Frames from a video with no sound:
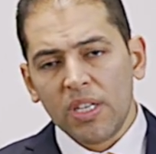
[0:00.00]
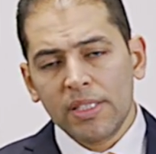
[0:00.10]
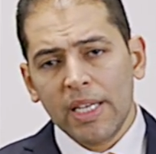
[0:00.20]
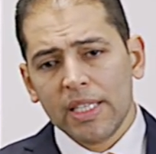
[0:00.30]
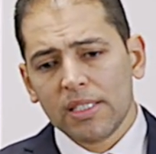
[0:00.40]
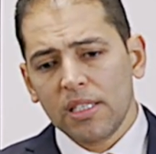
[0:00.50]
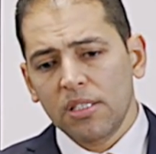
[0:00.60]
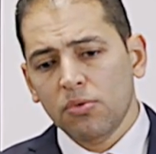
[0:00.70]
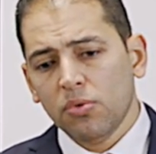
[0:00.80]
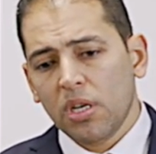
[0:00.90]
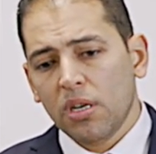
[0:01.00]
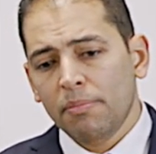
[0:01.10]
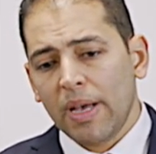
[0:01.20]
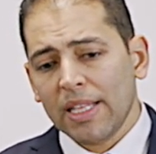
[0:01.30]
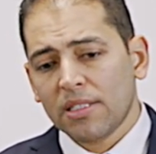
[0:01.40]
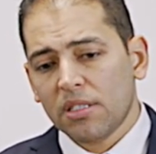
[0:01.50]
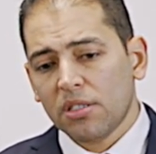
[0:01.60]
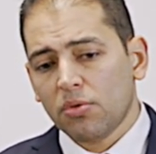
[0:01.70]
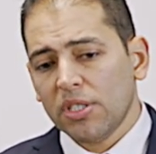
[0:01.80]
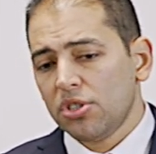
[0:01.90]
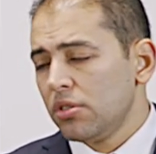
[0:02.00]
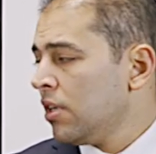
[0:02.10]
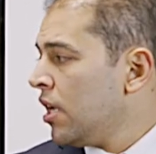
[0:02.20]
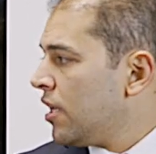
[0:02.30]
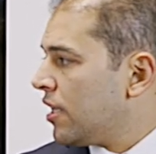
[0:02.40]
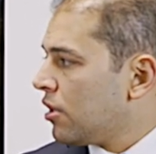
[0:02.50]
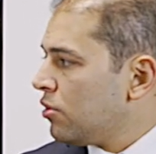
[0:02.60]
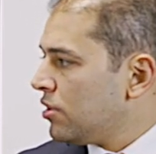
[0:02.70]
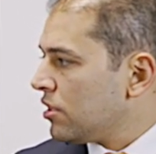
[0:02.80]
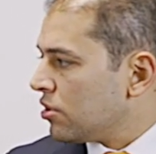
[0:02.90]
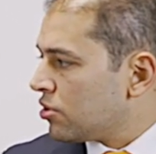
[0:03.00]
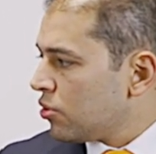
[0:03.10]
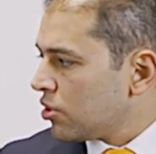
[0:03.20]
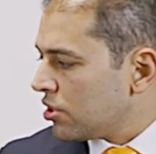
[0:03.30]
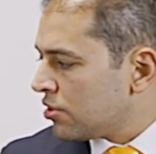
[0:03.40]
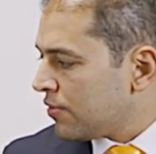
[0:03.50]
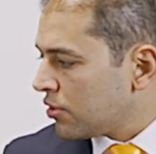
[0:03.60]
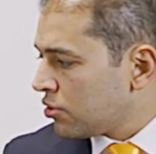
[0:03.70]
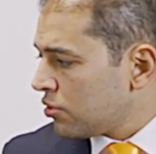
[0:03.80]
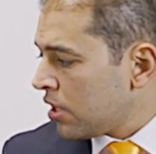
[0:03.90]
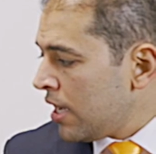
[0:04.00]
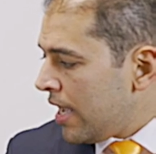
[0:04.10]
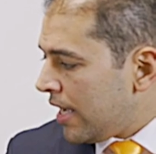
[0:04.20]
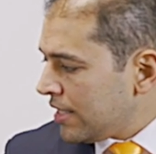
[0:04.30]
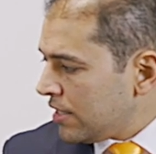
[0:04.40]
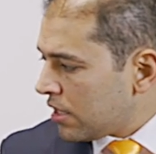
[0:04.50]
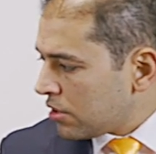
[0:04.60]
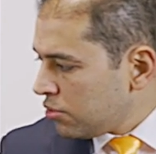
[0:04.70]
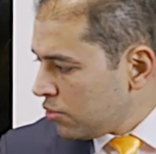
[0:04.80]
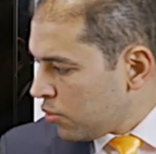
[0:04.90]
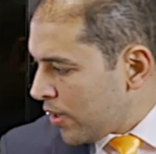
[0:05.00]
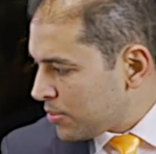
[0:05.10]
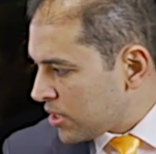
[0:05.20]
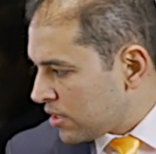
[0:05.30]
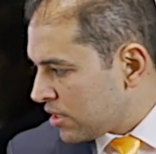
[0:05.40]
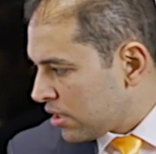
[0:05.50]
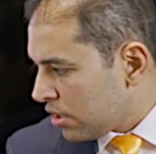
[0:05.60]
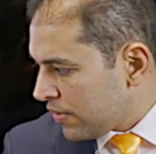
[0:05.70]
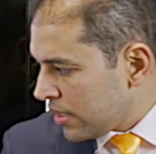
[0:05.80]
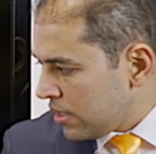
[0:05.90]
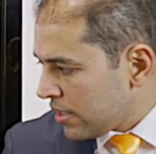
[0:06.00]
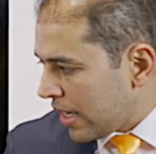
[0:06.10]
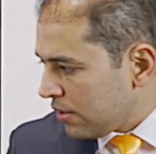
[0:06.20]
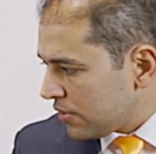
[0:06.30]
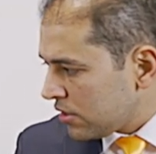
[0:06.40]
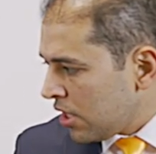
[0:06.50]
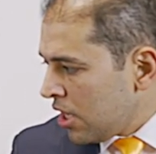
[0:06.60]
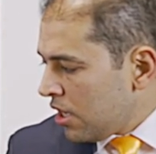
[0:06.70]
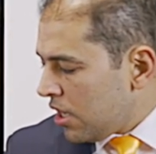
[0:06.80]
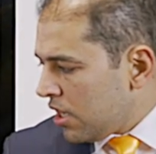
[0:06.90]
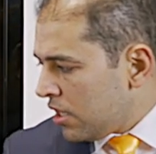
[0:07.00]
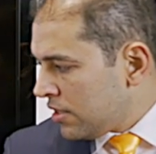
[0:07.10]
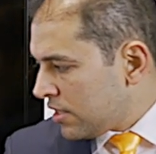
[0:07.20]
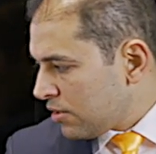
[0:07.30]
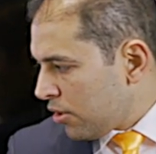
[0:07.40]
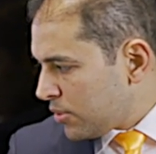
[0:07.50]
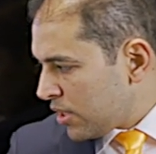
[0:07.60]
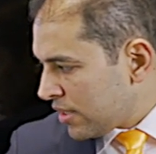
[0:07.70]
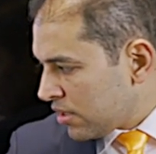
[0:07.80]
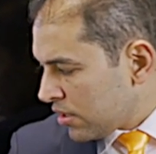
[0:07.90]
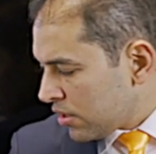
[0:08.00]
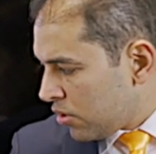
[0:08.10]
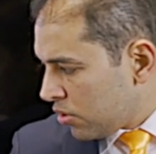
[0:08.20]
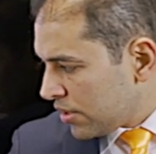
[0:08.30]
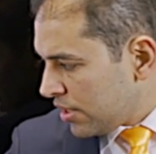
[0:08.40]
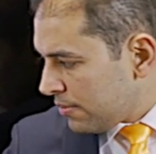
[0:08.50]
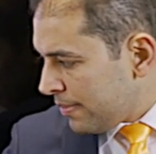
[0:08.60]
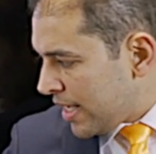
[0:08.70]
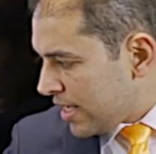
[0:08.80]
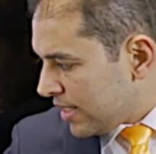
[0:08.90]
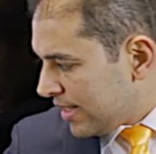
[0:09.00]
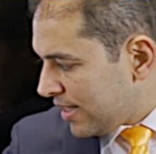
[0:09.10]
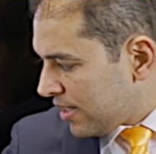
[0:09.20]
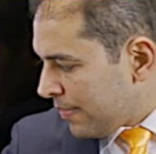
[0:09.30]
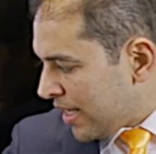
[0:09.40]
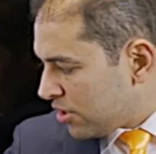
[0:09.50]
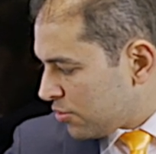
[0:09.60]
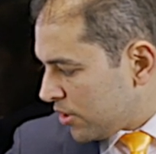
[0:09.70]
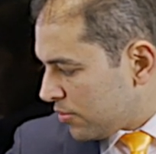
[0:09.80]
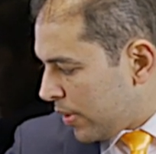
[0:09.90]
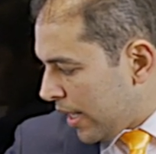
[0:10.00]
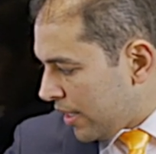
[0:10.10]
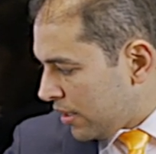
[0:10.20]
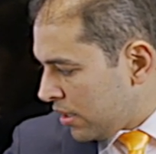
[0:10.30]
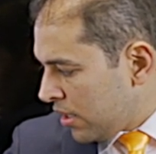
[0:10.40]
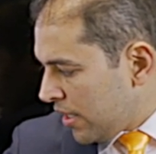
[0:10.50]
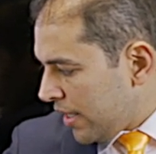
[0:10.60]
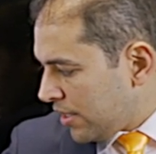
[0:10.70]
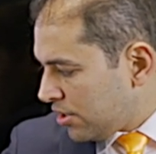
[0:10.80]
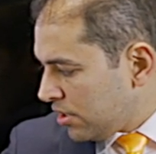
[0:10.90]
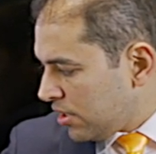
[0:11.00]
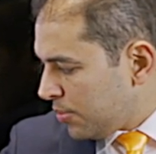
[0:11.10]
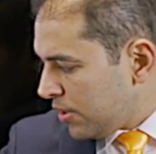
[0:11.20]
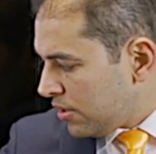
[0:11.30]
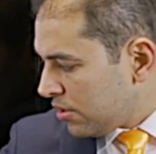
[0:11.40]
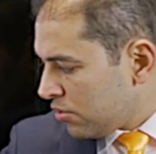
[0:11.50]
that you will answer this question, including the storage for sure. And here are 2 websites that are very relevant. There is a website called here Make a Data Management Plan, http